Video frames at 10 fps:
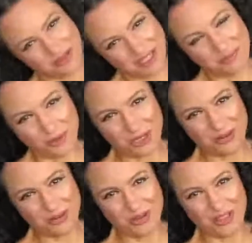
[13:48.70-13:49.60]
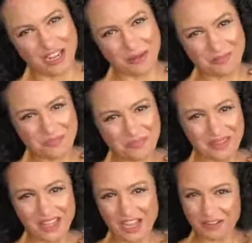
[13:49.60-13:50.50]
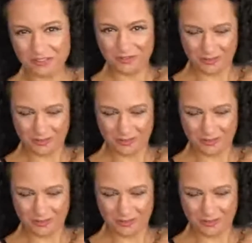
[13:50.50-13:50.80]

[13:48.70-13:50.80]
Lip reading: you've tuned in before, you know that I've